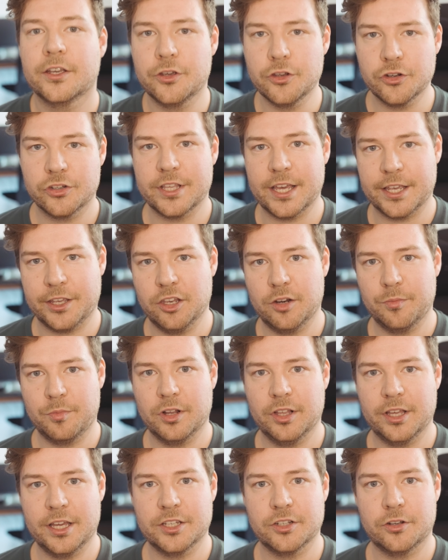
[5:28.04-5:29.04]
Huge thank you to
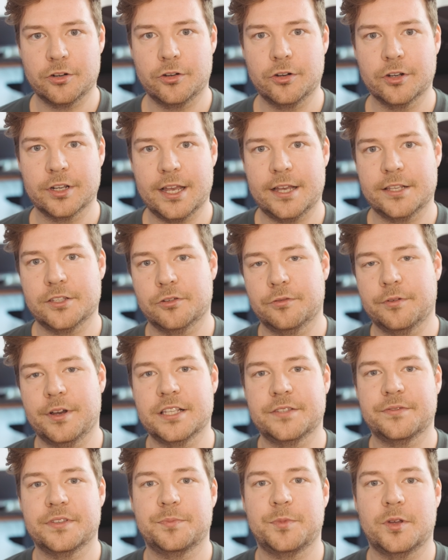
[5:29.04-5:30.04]
Brilliant.org, as
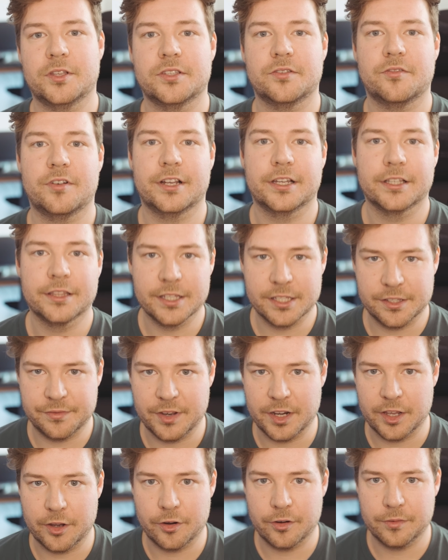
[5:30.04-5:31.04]
always, for sponsoring this
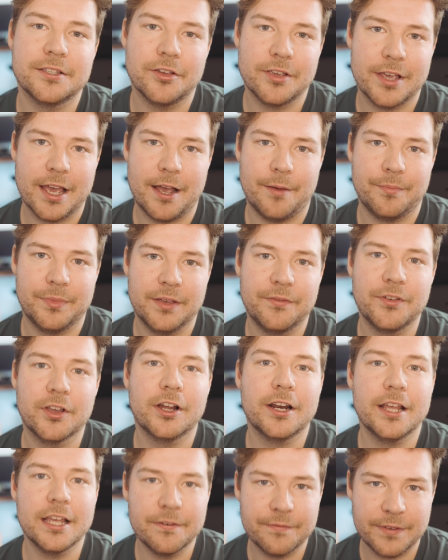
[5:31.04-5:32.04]
video. So yeah, if you're
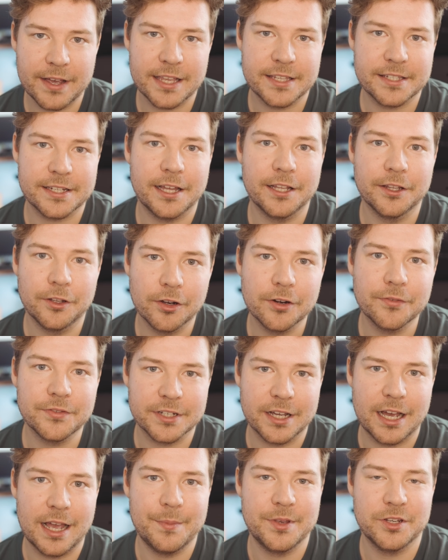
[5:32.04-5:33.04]
going to invest a lot of
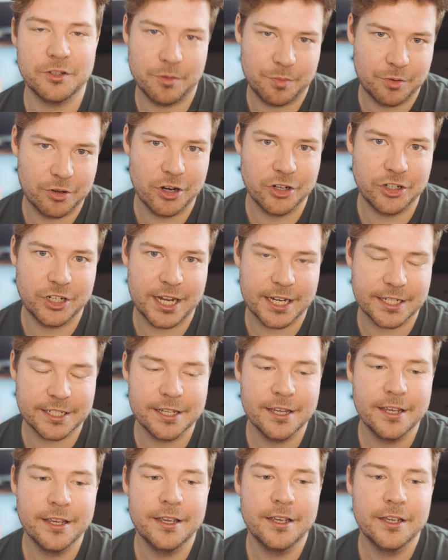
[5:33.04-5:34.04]
time into a project,
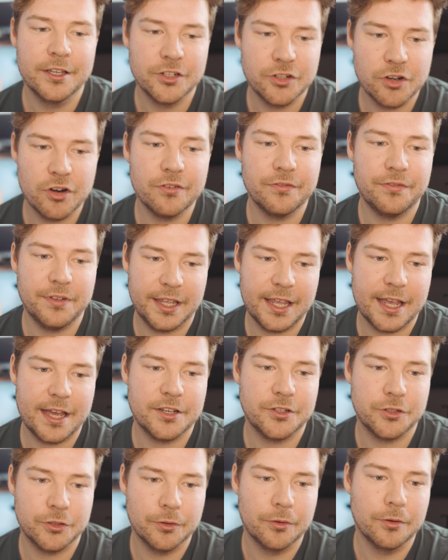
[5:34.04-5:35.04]
don't
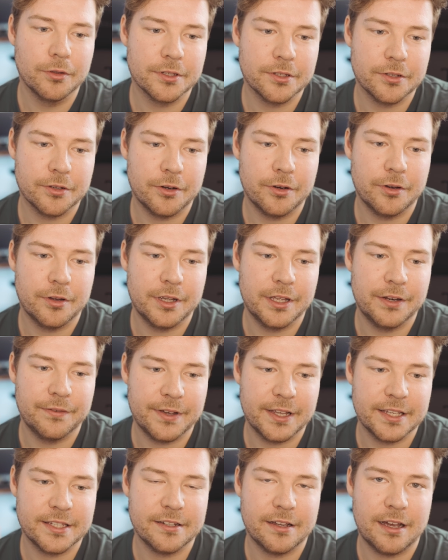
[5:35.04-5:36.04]
forget to also
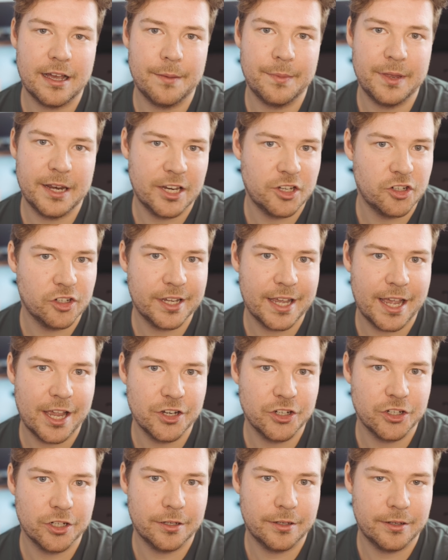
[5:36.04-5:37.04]
invest time in
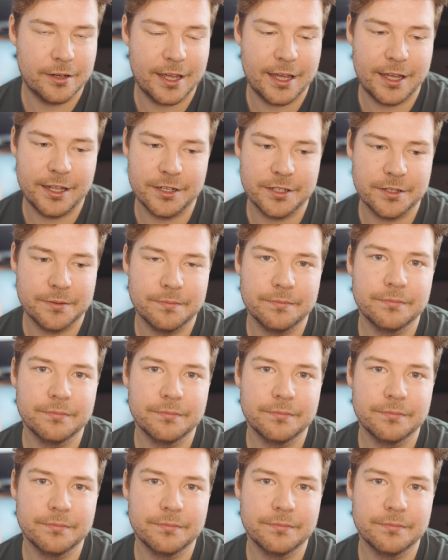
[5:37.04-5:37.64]
education and